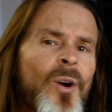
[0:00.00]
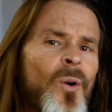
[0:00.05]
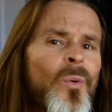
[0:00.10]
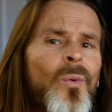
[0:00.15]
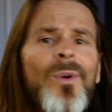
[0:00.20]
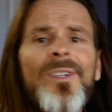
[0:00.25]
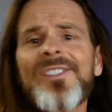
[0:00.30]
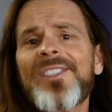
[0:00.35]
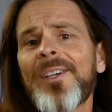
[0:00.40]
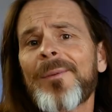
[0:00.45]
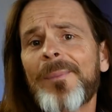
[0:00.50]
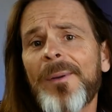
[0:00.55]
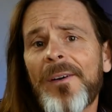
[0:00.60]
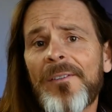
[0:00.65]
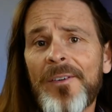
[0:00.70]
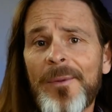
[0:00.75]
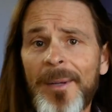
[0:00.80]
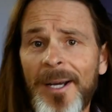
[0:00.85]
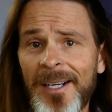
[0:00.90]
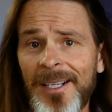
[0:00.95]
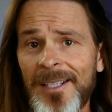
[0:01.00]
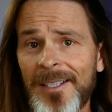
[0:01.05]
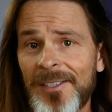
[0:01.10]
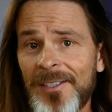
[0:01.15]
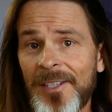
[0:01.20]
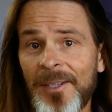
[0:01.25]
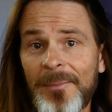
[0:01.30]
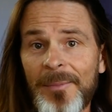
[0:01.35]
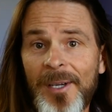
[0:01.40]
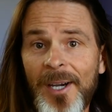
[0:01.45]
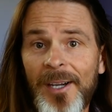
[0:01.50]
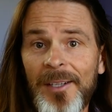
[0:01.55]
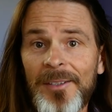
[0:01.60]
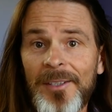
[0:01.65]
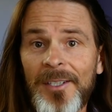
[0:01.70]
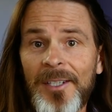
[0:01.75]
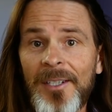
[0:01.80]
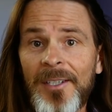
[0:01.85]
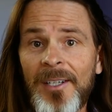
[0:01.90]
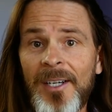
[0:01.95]
What's up everybody, Tim
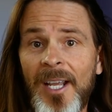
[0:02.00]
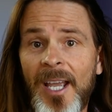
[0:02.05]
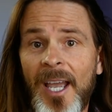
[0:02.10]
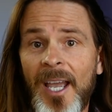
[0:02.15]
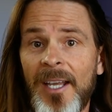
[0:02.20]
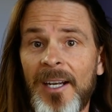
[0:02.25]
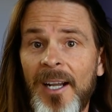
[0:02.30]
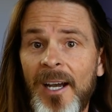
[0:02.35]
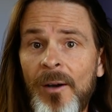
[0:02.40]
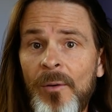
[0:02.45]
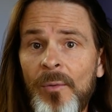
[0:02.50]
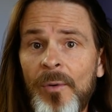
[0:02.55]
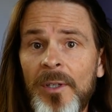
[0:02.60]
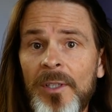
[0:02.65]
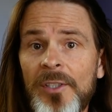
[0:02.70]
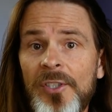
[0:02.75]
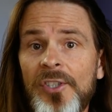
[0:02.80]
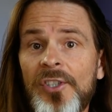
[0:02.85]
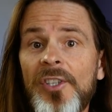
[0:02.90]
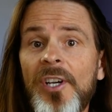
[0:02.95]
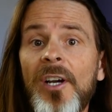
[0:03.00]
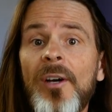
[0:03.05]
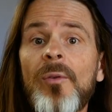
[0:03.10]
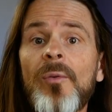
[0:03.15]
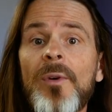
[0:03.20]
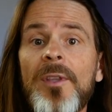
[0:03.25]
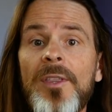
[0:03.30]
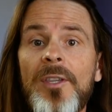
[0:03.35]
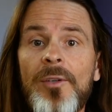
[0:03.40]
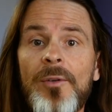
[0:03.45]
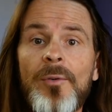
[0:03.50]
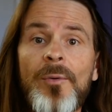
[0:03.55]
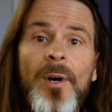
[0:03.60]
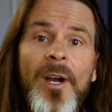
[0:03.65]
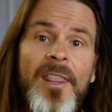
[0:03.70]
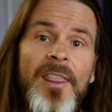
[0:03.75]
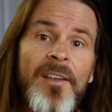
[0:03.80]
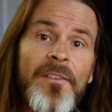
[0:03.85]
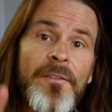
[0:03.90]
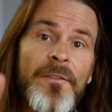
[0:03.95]
Conley here, and I want to share with you
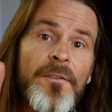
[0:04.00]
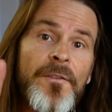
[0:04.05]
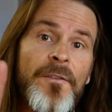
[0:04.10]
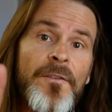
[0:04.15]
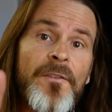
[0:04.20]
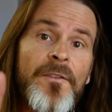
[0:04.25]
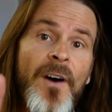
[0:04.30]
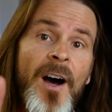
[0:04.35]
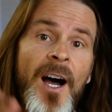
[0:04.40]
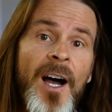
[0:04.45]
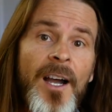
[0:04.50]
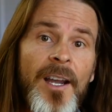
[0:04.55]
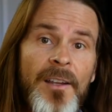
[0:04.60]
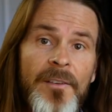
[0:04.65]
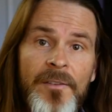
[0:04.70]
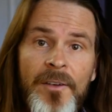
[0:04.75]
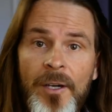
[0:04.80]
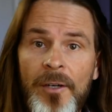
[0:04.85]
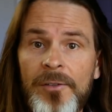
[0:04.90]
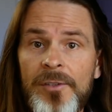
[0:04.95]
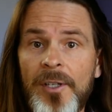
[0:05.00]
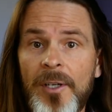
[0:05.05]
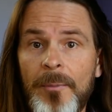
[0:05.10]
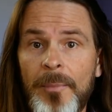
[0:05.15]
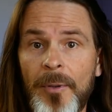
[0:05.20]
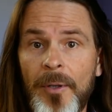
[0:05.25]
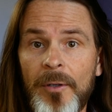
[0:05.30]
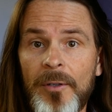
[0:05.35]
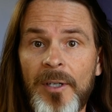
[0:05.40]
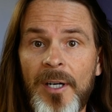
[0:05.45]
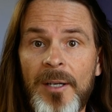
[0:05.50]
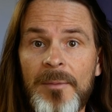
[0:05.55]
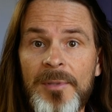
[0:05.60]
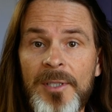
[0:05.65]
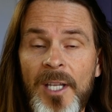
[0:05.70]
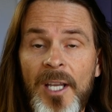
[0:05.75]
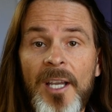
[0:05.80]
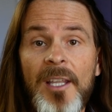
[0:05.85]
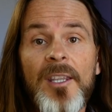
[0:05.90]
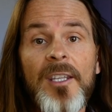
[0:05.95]
the 5 coaching
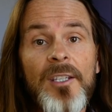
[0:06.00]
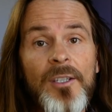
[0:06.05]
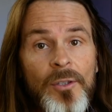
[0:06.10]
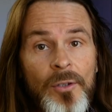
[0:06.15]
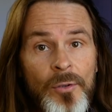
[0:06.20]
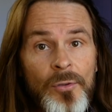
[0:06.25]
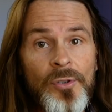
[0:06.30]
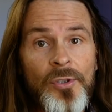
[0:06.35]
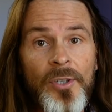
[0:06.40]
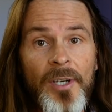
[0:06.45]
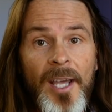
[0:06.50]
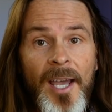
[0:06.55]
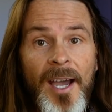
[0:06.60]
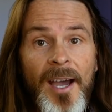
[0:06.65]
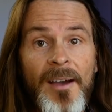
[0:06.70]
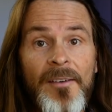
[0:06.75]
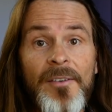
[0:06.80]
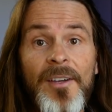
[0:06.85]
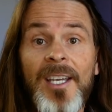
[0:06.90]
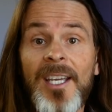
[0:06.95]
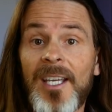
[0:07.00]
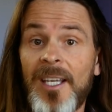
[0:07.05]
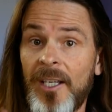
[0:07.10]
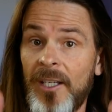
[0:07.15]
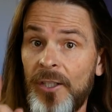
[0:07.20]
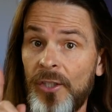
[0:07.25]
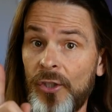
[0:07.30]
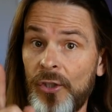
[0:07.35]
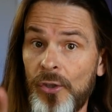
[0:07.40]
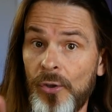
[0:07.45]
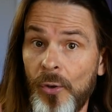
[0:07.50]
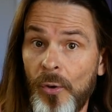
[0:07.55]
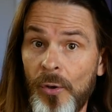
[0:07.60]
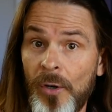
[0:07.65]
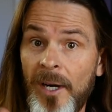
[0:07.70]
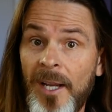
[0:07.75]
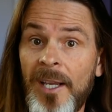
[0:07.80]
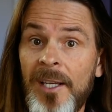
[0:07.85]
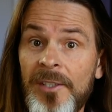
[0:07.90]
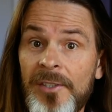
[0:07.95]
programs that you should have in
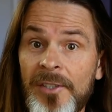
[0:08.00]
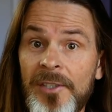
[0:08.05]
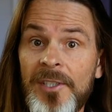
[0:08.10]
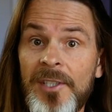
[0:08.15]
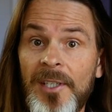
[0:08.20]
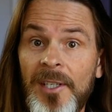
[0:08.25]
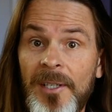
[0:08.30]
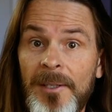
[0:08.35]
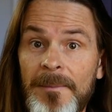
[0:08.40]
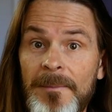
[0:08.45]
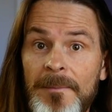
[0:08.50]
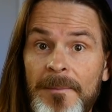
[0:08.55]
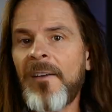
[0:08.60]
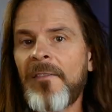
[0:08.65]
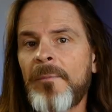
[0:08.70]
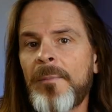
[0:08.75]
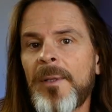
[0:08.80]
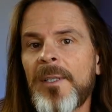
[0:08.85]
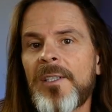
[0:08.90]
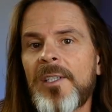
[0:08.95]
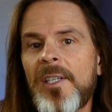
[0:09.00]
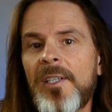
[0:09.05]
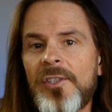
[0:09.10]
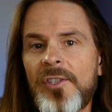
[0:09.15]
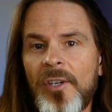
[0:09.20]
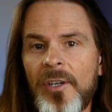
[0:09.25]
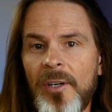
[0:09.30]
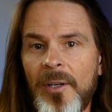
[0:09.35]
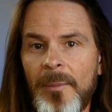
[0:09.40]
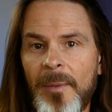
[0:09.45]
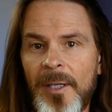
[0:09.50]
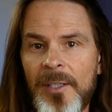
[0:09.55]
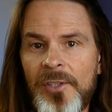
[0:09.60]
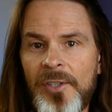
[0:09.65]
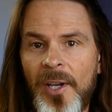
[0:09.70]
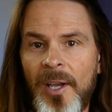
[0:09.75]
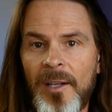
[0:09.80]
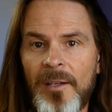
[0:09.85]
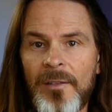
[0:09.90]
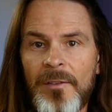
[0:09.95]
your agency. I've been teaching on my
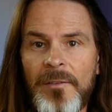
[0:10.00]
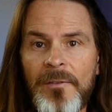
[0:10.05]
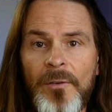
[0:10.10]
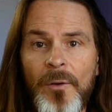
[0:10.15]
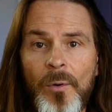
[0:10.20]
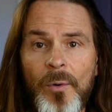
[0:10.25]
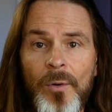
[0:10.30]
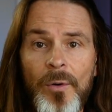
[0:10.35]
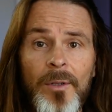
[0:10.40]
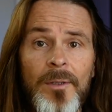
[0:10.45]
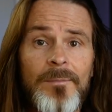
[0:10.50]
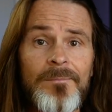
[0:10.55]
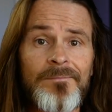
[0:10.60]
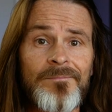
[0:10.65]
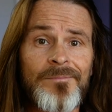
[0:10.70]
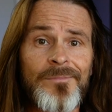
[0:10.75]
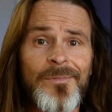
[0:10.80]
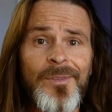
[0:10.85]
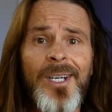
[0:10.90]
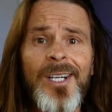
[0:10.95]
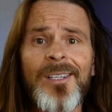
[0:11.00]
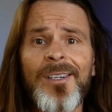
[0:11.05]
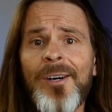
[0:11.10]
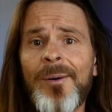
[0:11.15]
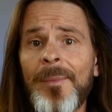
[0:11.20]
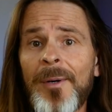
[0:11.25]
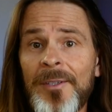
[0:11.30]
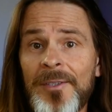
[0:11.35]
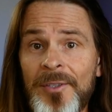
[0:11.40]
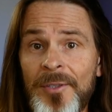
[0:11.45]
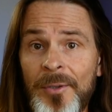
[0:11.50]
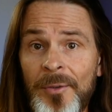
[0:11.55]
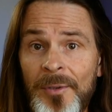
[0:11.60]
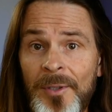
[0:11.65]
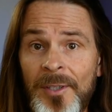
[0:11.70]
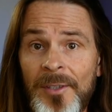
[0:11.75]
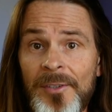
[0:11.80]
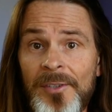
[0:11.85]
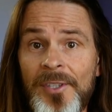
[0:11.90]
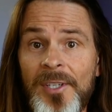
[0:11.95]
channel for, well, almost 2
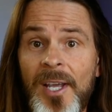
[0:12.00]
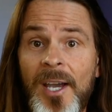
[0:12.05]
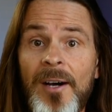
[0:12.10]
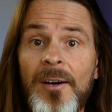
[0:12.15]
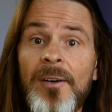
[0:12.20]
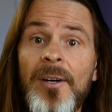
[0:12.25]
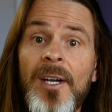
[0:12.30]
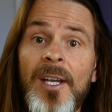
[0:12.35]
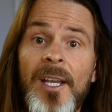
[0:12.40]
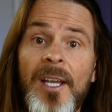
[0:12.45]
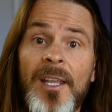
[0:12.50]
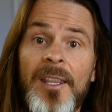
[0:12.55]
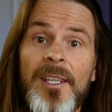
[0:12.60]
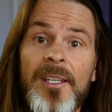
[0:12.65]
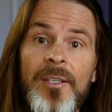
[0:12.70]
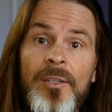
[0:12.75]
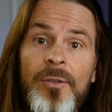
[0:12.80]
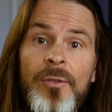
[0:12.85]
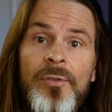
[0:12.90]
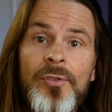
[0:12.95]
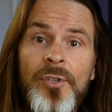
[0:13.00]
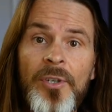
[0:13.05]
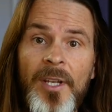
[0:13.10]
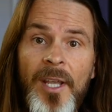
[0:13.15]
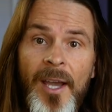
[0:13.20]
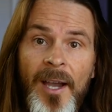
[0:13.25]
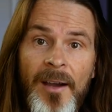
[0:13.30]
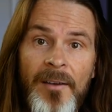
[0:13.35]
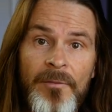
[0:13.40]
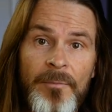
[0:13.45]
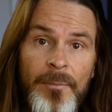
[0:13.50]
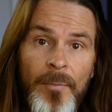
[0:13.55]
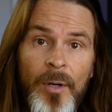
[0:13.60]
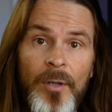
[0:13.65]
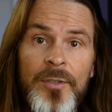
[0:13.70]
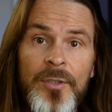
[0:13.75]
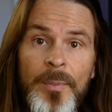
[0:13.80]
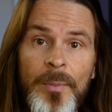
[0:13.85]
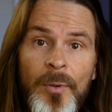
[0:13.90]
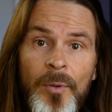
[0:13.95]
years now that you should have
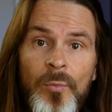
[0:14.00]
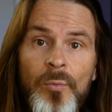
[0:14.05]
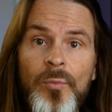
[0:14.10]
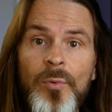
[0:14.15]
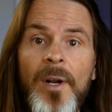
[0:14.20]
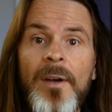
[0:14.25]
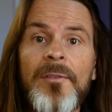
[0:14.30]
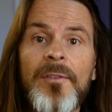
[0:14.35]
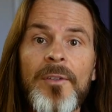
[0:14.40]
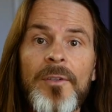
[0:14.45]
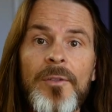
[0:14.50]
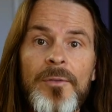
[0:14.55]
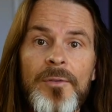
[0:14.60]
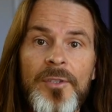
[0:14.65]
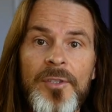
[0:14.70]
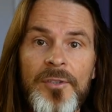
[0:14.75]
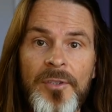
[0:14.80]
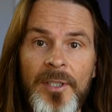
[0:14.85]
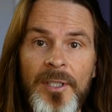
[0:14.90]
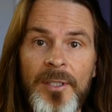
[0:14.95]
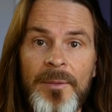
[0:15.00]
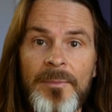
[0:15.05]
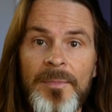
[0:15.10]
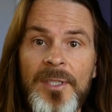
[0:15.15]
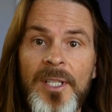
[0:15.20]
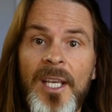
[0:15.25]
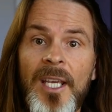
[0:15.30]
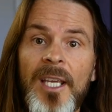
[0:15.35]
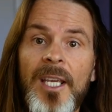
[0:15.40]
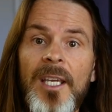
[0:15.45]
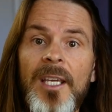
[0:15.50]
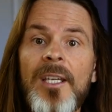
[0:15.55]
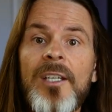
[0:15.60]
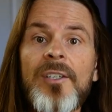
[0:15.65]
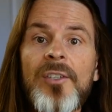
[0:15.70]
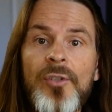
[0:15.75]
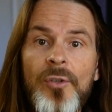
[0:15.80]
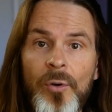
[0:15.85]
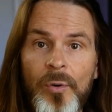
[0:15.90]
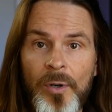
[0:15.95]
multiple revenue streams
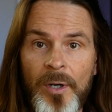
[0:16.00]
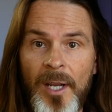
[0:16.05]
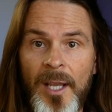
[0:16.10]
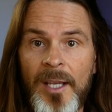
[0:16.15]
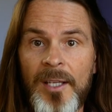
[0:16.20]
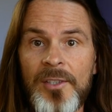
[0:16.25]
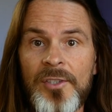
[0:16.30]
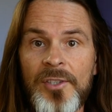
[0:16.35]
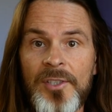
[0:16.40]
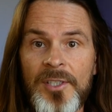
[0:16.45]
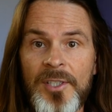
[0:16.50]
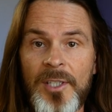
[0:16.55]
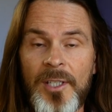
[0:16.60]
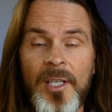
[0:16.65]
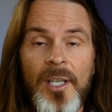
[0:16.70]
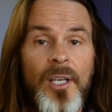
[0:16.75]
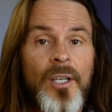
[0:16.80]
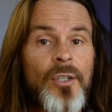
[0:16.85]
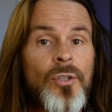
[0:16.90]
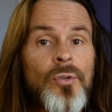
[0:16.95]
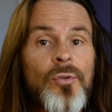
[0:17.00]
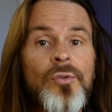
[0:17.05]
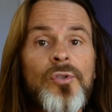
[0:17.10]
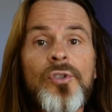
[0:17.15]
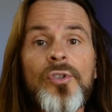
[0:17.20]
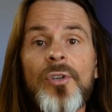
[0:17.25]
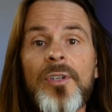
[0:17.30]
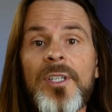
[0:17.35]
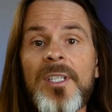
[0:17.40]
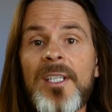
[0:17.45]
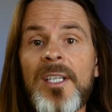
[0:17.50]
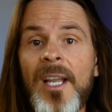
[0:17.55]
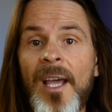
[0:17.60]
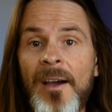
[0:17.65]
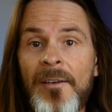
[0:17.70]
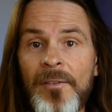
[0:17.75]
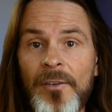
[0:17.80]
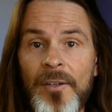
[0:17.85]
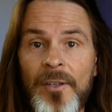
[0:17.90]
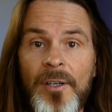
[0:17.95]
in your agency. You should
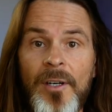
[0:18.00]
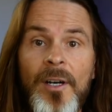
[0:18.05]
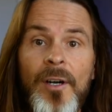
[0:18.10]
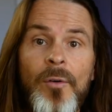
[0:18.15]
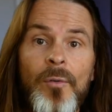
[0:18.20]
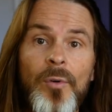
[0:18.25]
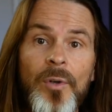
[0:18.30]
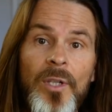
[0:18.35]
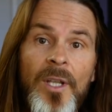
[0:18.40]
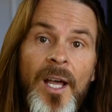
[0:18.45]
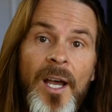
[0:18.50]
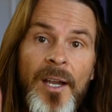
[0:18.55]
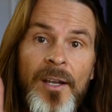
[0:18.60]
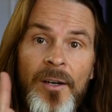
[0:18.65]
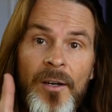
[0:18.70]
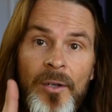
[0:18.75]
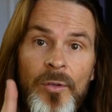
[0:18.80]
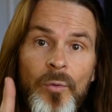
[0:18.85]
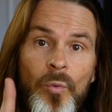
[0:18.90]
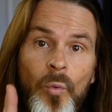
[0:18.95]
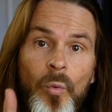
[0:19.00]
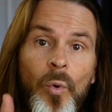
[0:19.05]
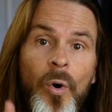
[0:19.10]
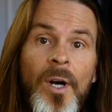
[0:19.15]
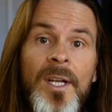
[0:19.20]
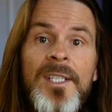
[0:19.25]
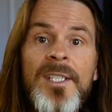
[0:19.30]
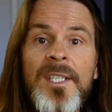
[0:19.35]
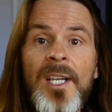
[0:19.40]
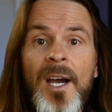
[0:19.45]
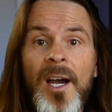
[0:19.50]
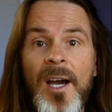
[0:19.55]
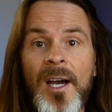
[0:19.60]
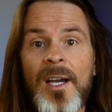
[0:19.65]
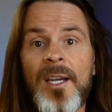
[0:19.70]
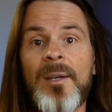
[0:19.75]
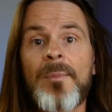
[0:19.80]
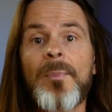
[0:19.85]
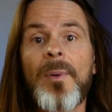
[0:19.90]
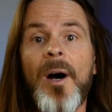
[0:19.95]
never rely on one
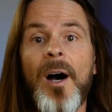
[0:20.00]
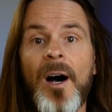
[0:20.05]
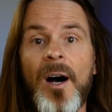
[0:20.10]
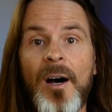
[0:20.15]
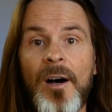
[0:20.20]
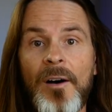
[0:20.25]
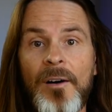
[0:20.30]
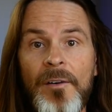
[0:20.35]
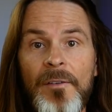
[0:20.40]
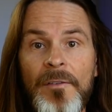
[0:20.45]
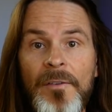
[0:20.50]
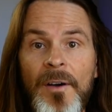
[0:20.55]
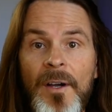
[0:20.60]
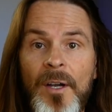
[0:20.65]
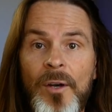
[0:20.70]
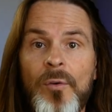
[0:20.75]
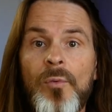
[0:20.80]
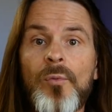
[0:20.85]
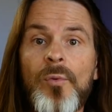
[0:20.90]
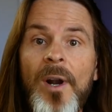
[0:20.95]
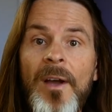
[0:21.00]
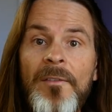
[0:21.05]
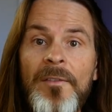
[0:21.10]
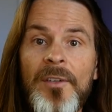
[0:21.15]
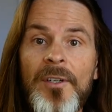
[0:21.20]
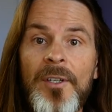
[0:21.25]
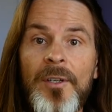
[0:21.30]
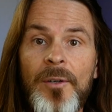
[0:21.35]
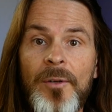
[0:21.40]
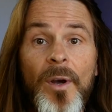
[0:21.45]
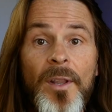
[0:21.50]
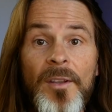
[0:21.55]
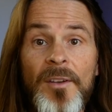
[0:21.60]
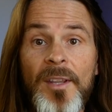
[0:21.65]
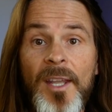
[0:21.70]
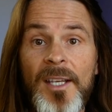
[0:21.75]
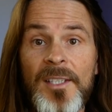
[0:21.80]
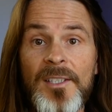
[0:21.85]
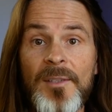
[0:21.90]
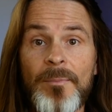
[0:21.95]
type of revenue, whether
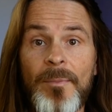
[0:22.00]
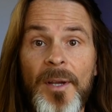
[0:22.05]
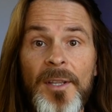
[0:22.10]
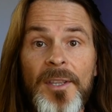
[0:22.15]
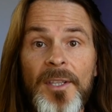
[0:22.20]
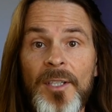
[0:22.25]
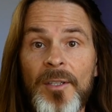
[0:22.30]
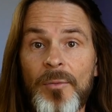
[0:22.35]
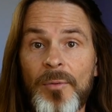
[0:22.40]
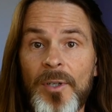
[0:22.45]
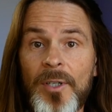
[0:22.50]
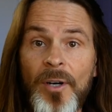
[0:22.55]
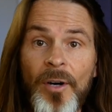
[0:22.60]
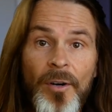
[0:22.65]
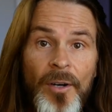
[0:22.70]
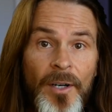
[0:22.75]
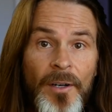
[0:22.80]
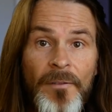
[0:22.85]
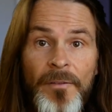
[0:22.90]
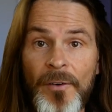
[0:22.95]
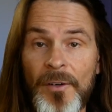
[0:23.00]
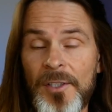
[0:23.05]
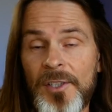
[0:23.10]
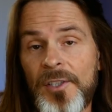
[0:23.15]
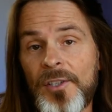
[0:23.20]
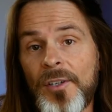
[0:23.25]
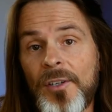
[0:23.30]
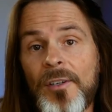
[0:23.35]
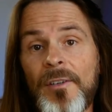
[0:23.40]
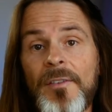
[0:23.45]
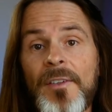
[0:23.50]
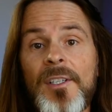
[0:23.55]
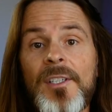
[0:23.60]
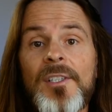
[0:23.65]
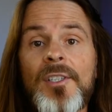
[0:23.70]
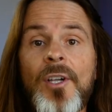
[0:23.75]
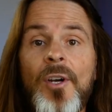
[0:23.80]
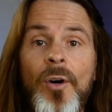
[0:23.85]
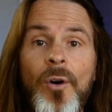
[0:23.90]
that's monthly recurring for a service